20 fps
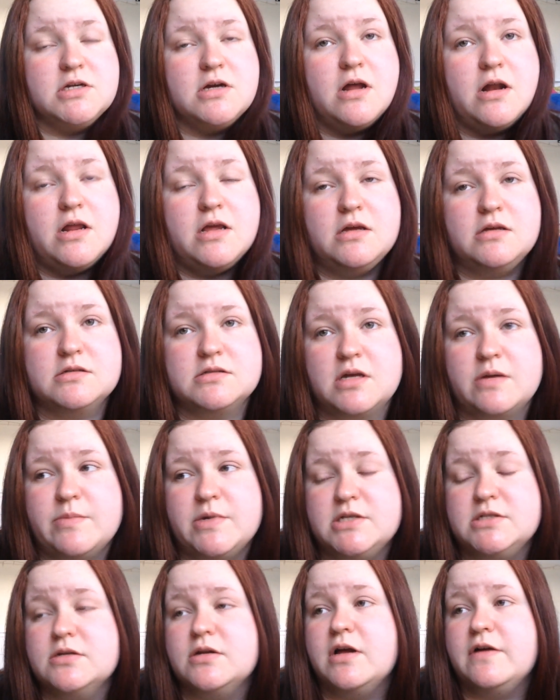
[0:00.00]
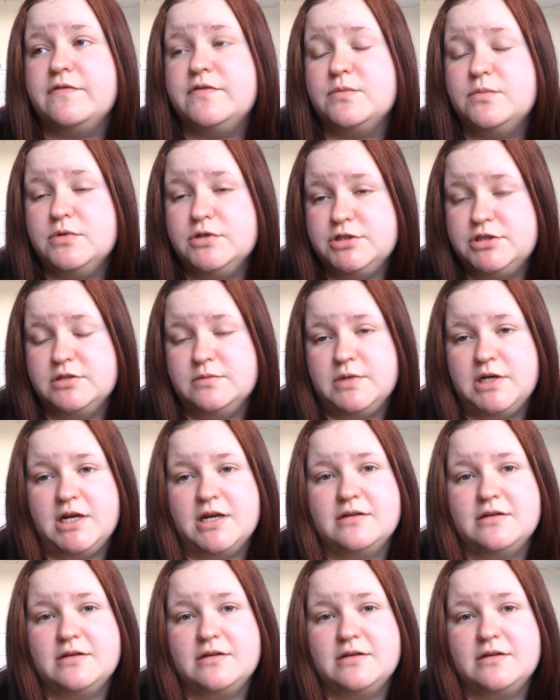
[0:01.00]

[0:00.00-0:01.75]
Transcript: dirty because that means I'll have to wash them